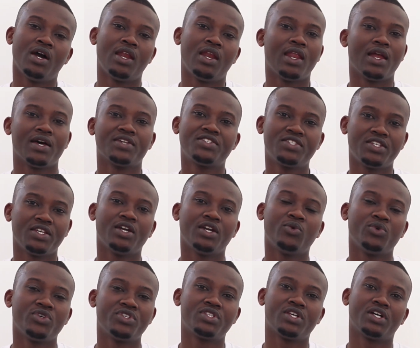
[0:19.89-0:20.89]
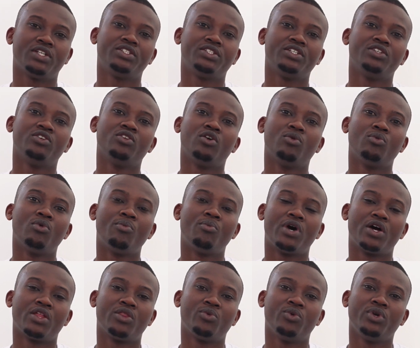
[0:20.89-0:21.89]
Last year we started Global
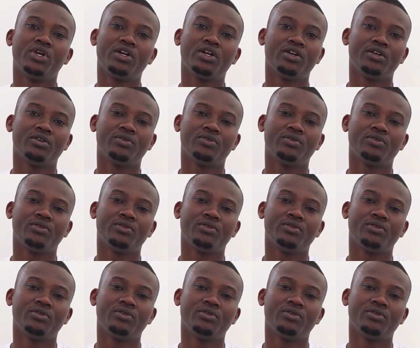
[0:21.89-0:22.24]
Math Week.